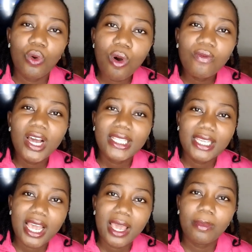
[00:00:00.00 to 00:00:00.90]
Over
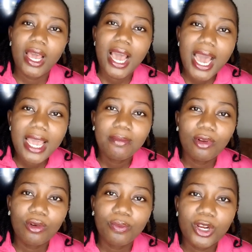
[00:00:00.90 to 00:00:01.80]
time, high
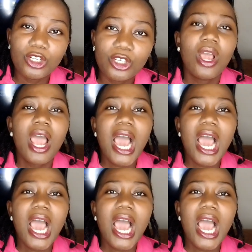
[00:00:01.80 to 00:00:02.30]
blood pressure.